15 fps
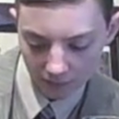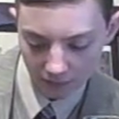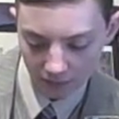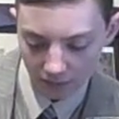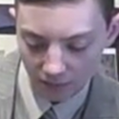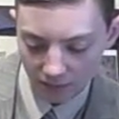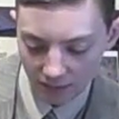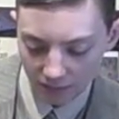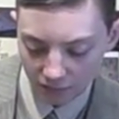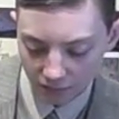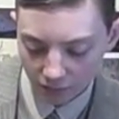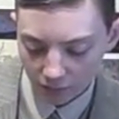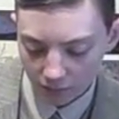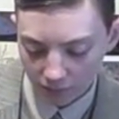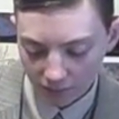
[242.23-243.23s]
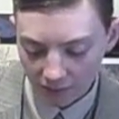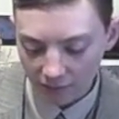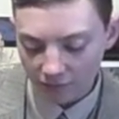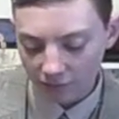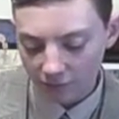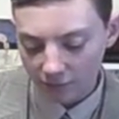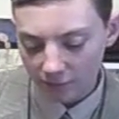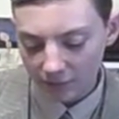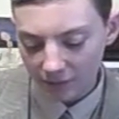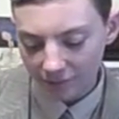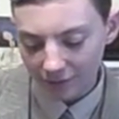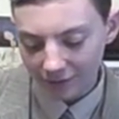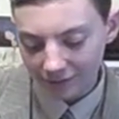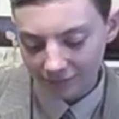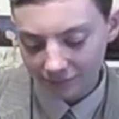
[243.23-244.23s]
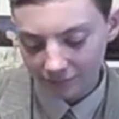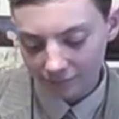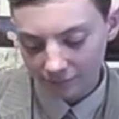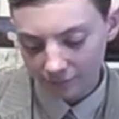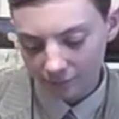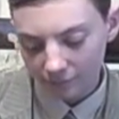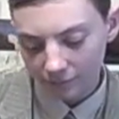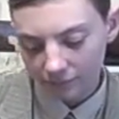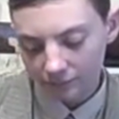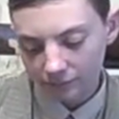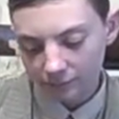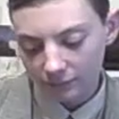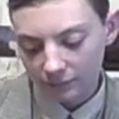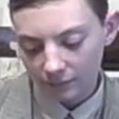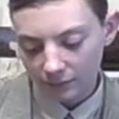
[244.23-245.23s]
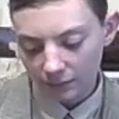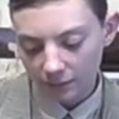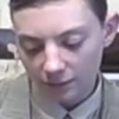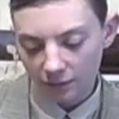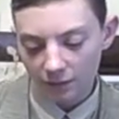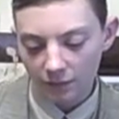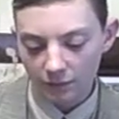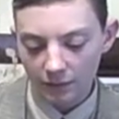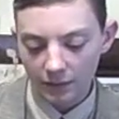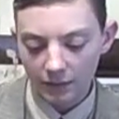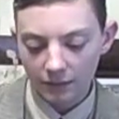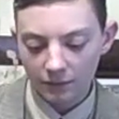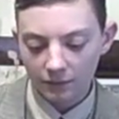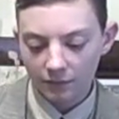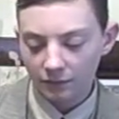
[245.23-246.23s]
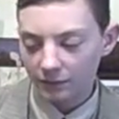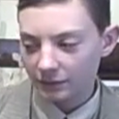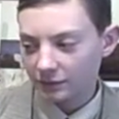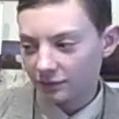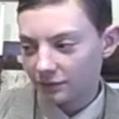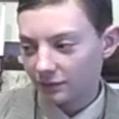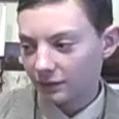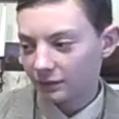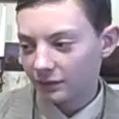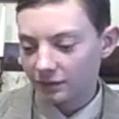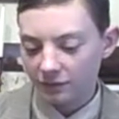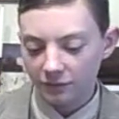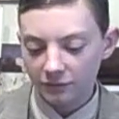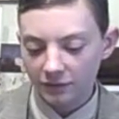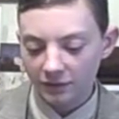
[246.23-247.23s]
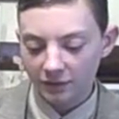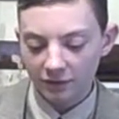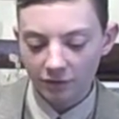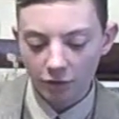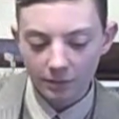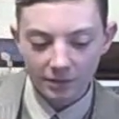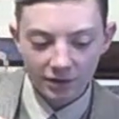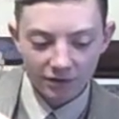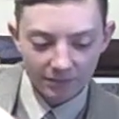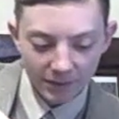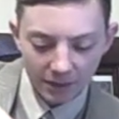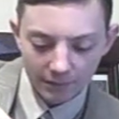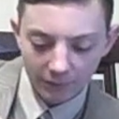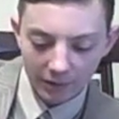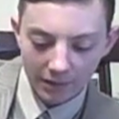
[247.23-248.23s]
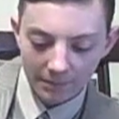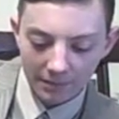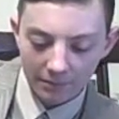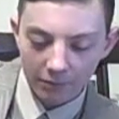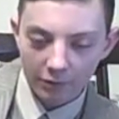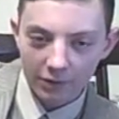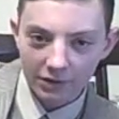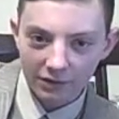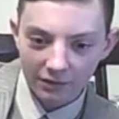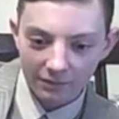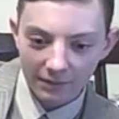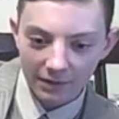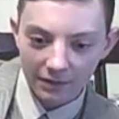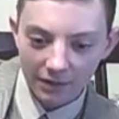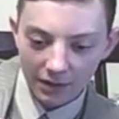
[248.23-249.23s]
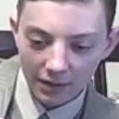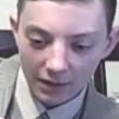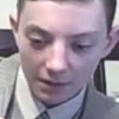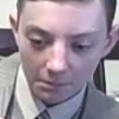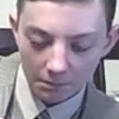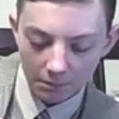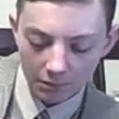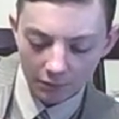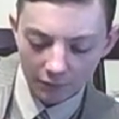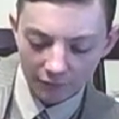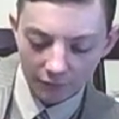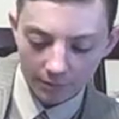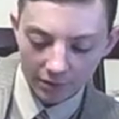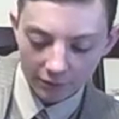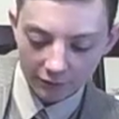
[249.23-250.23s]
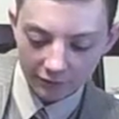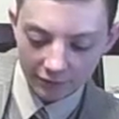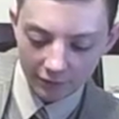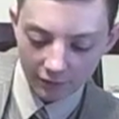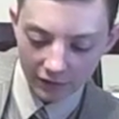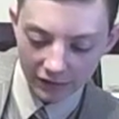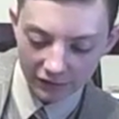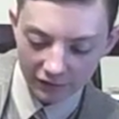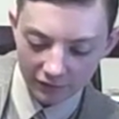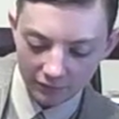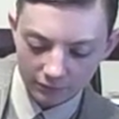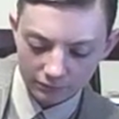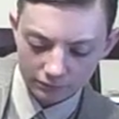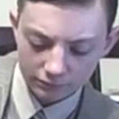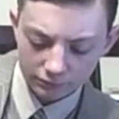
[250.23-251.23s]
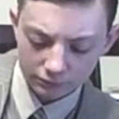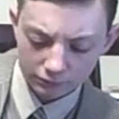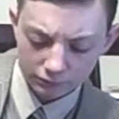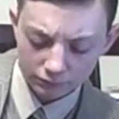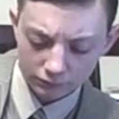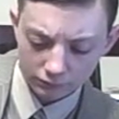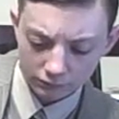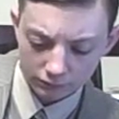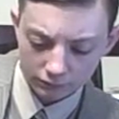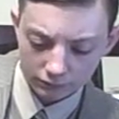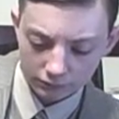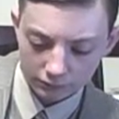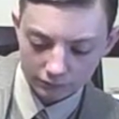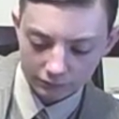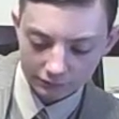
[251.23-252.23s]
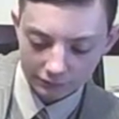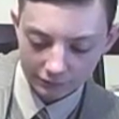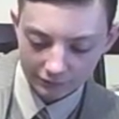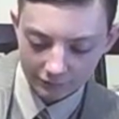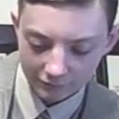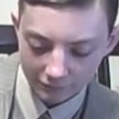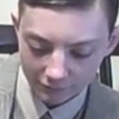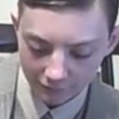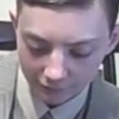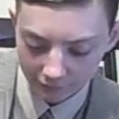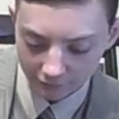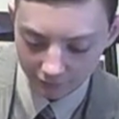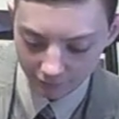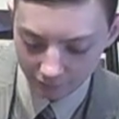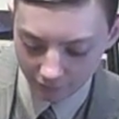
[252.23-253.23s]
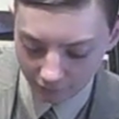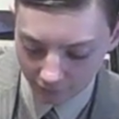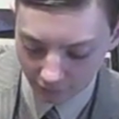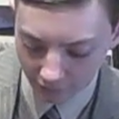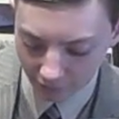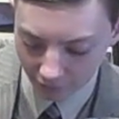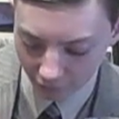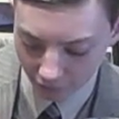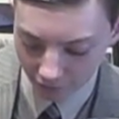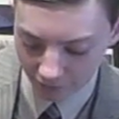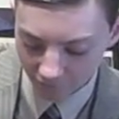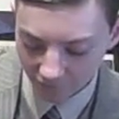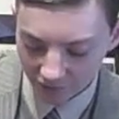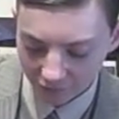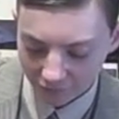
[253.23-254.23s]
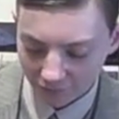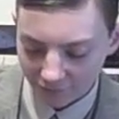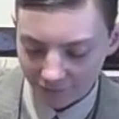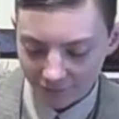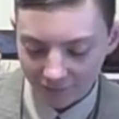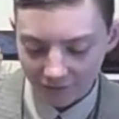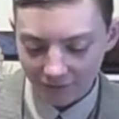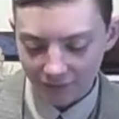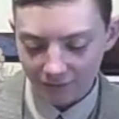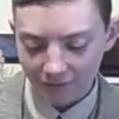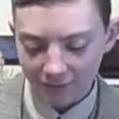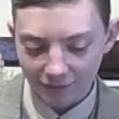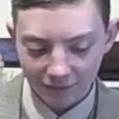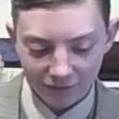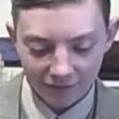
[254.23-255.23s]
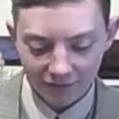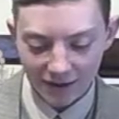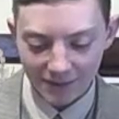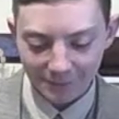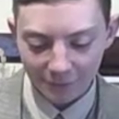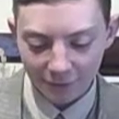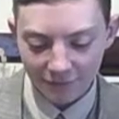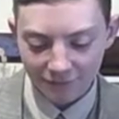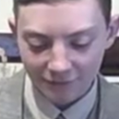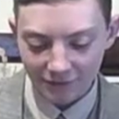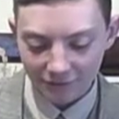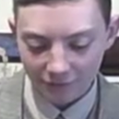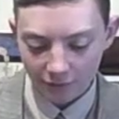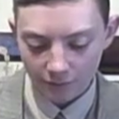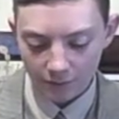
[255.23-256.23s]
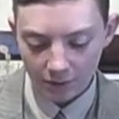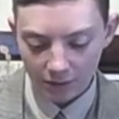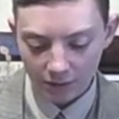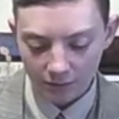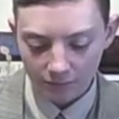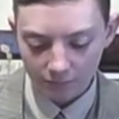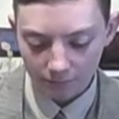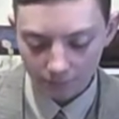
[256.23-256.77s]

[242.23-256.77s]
Alright, sounds good. Sounds good to me, right? So, let's do this. Let's open this bad boy up and pour it into my beautiful Pilsner glass. I was worried the thing was going to snap off when I was opening it.